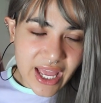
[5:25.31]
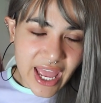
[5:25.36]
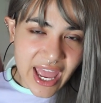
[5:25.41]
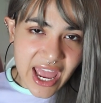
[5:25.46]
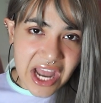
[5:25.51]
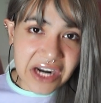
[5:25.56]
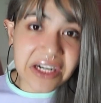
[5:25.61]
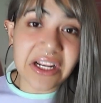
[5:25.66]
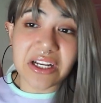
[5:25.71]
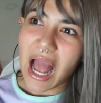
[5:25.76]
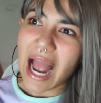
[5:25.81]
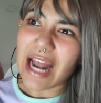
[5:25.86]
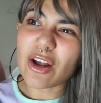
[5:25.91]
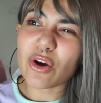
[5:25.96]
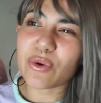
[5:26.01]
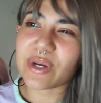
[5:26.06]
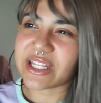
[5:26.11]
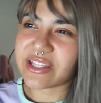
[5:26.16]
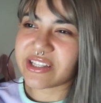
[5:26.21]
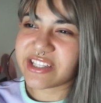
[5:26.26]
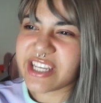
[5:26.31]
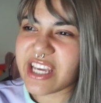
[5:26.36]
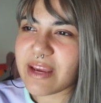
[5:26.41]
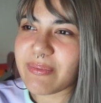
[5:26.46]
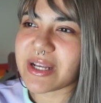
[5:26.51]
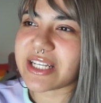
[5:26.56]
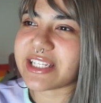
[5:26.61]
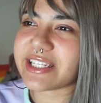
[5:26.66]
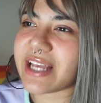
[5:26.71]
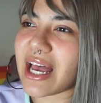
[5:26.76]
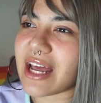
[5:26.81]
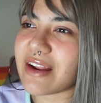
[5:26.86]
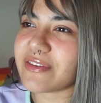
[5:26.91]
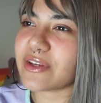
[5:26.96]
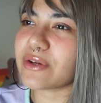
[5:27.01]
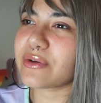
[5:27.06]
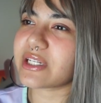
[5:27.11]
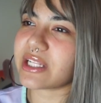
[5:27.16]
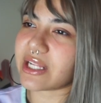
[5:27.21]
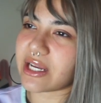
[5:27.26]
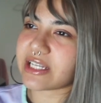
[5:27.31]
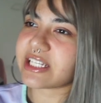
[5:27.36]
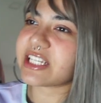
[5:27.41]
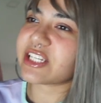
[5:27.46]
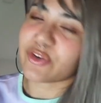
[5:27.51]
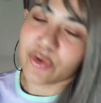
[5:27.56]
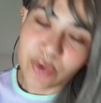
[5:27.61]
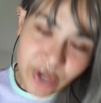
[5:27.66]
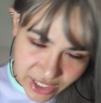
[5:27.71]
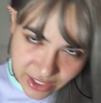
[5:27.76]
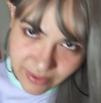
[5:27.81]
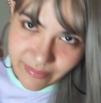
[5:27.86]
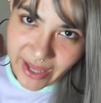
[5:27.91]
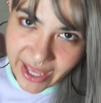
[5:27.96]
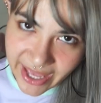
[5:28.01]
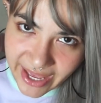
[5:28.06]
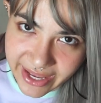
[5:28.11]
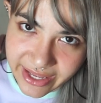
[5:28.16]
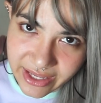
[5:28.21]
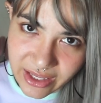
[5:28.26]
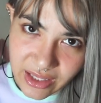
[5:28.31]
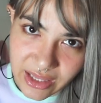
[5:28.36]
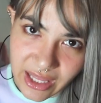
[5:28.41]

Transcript: And I know it deep inside of you is like screaming,